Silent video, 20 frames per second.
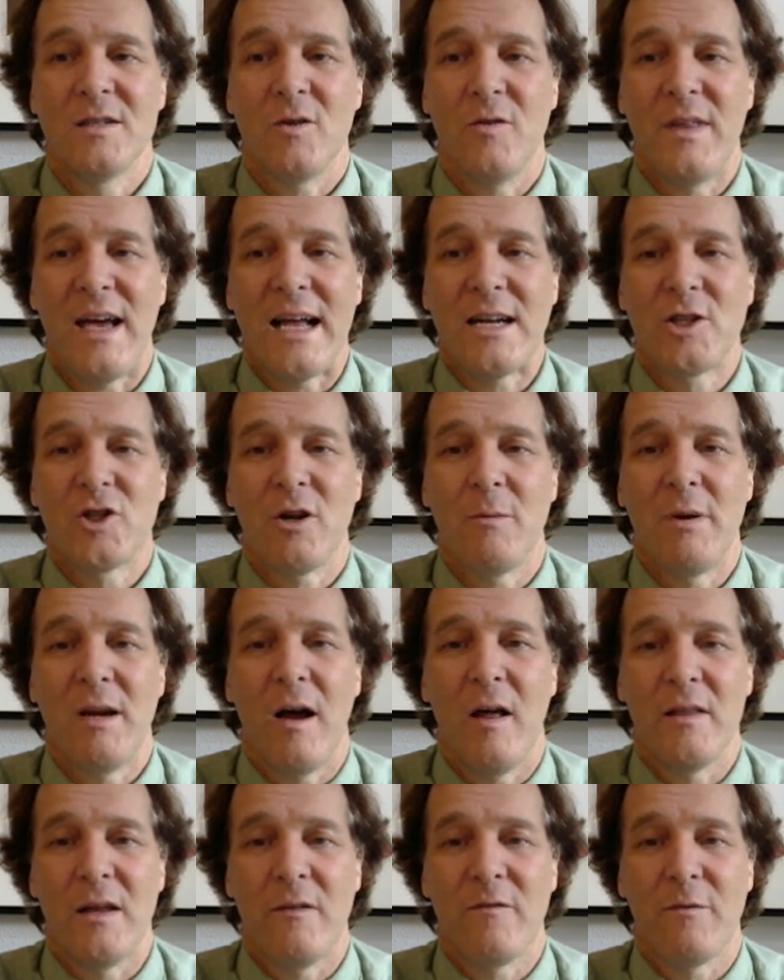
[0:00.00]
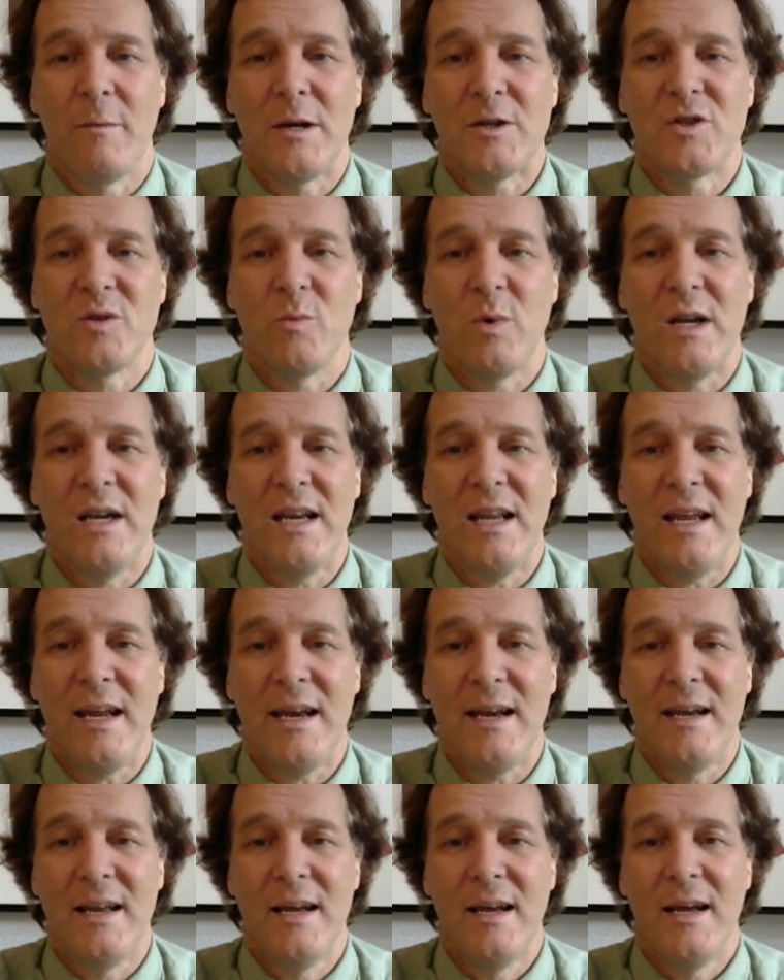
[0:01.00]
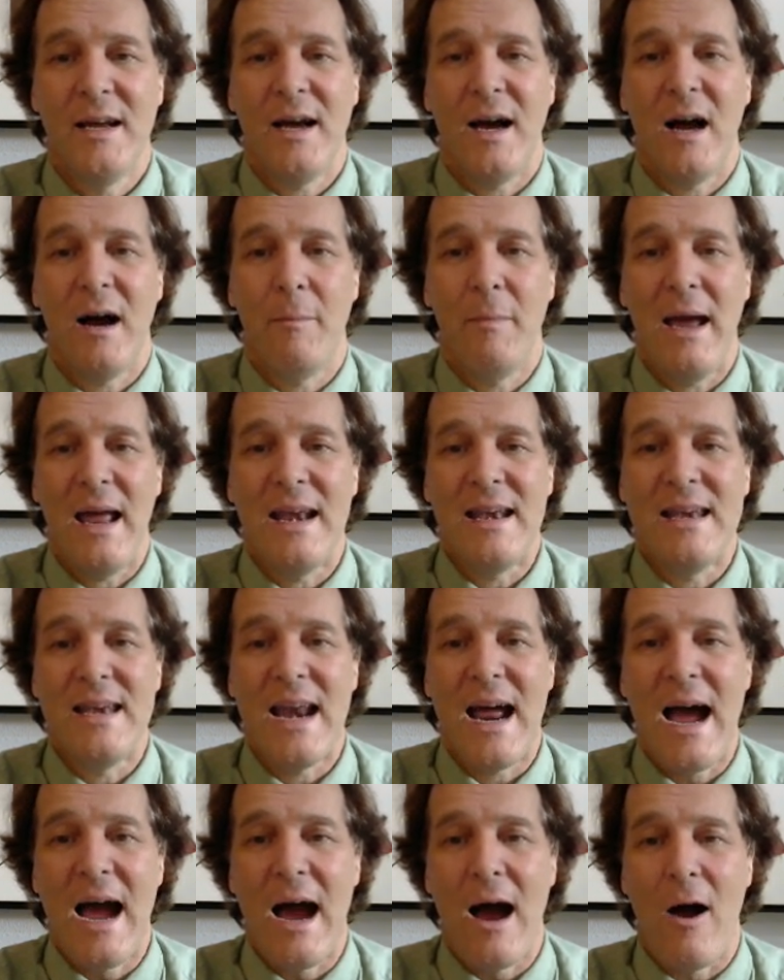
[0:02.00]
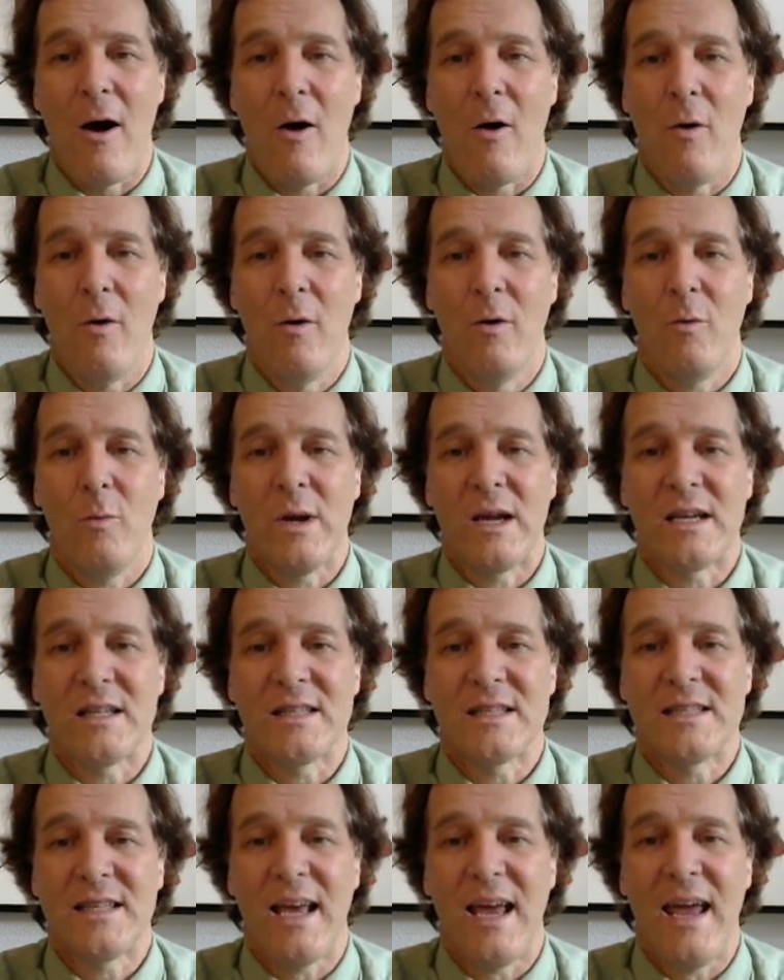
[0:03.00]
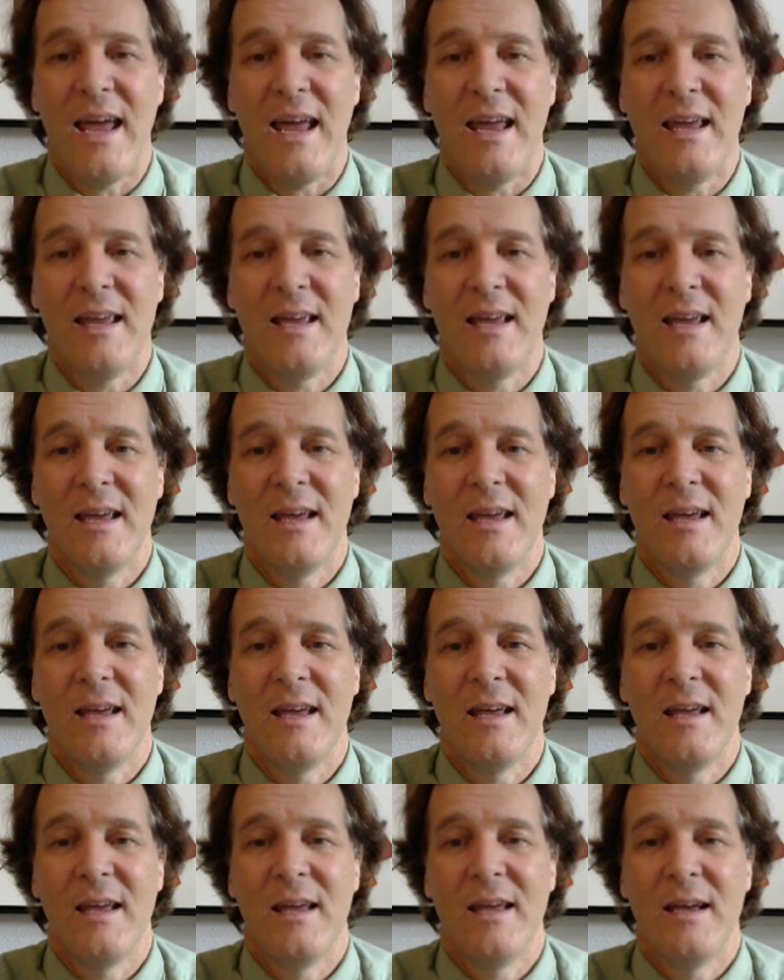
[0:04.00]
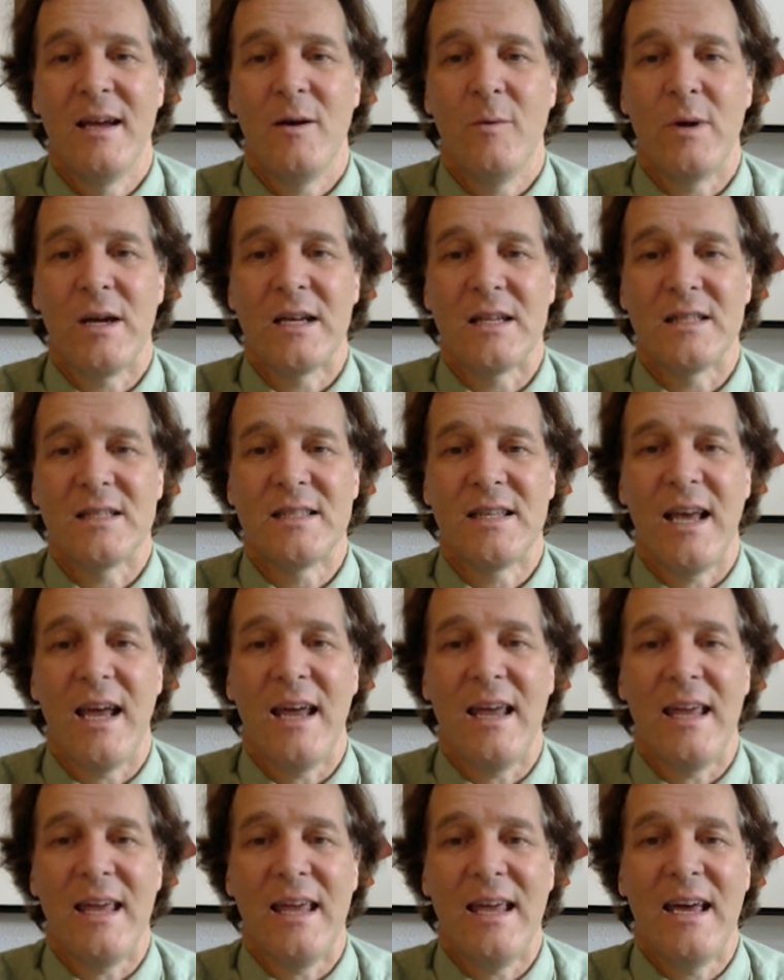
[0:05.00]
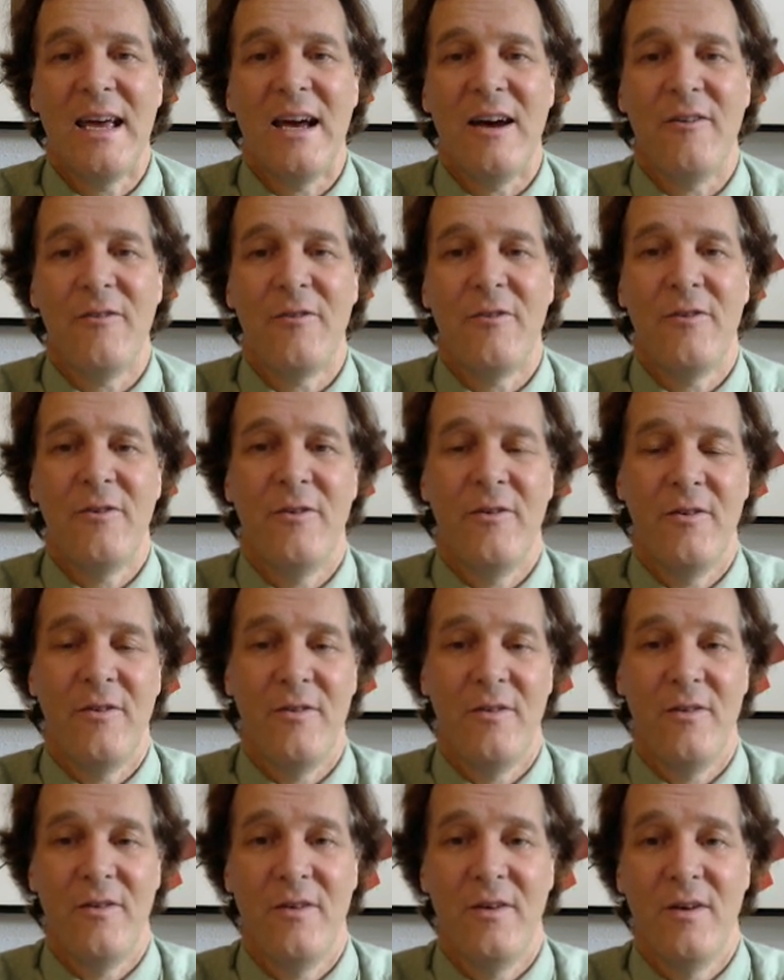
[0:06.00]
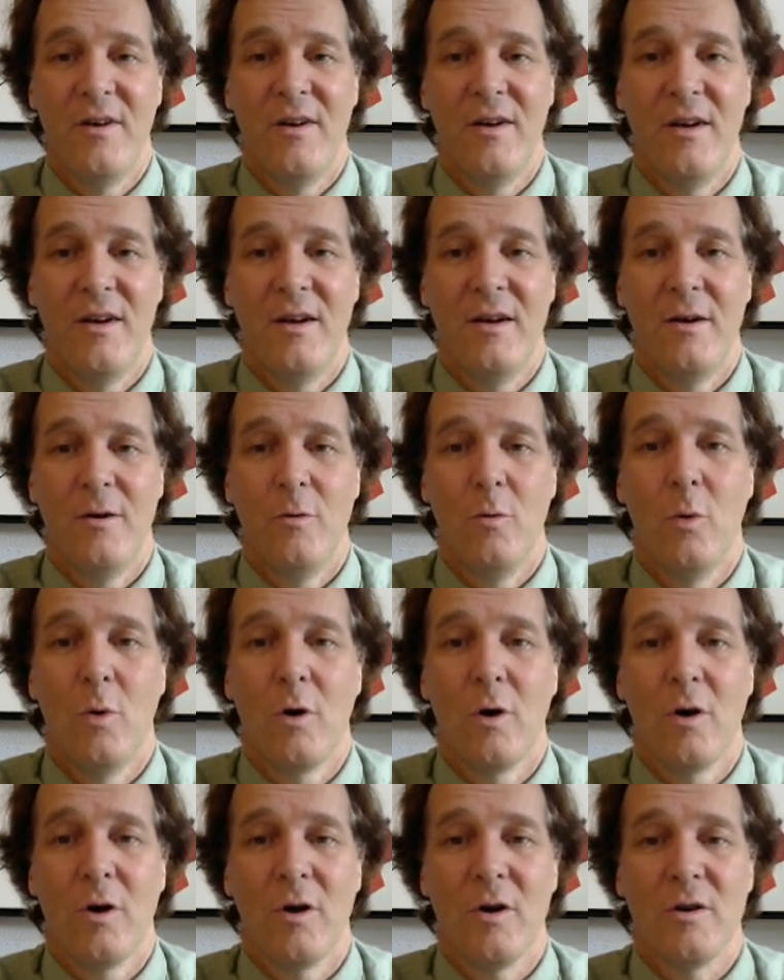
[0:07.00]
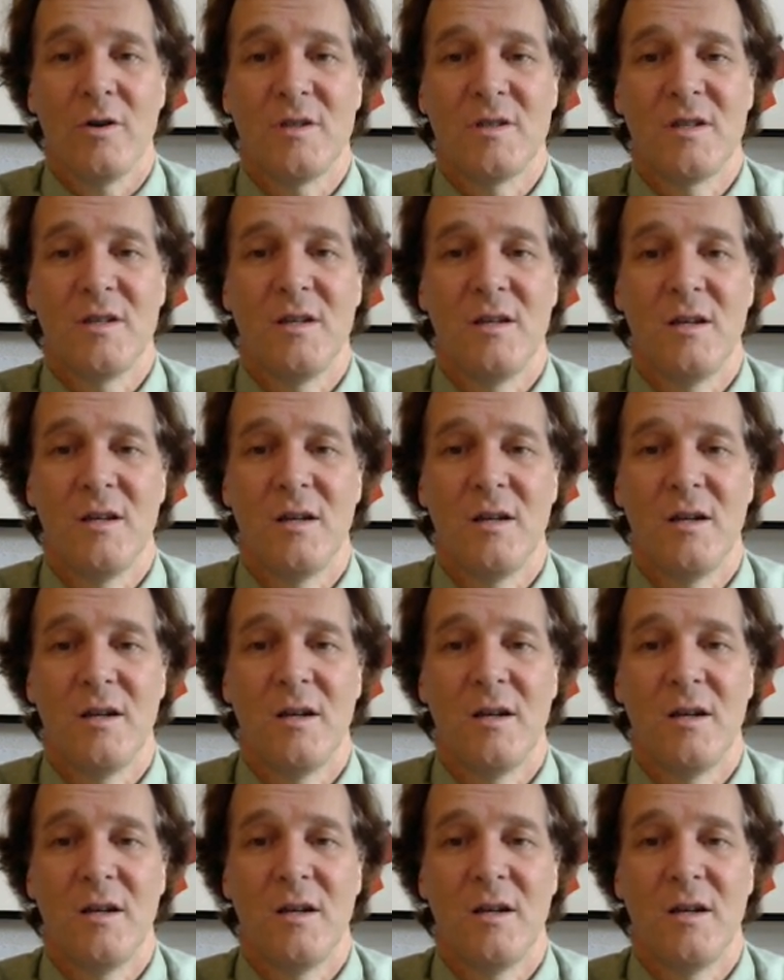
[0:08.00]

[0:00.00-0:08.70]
So that should be all the information we need. And now we can say if words,